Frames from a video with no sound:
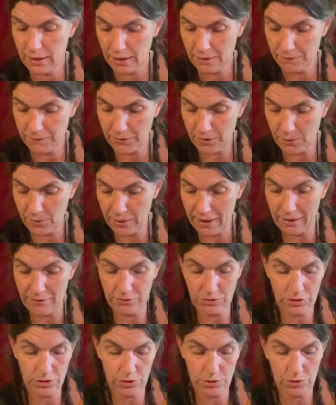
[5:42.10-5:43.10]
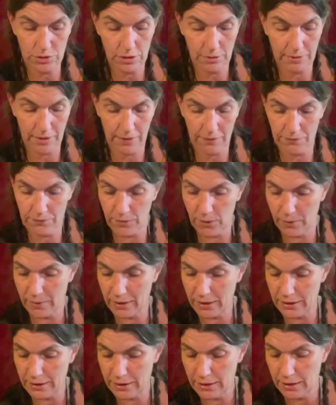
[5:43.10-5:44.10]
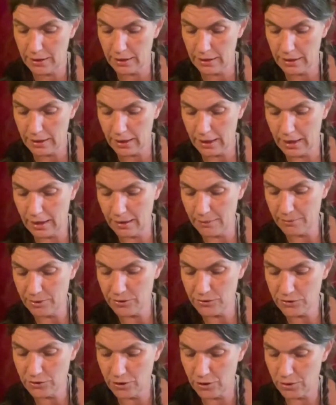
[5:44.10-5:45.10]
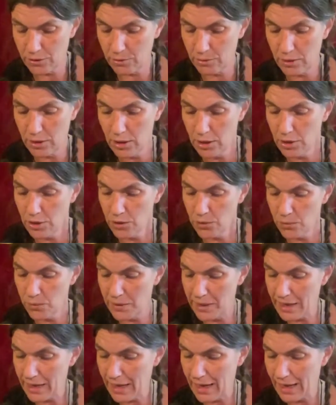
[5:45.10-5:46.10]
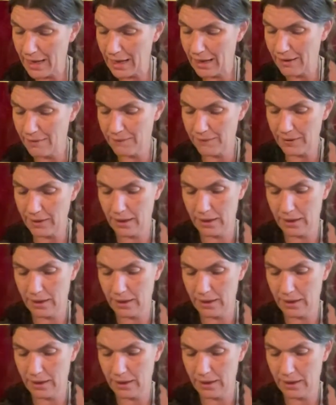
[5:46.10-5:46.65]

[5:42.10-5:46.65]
Feel we have two coming forward. So we have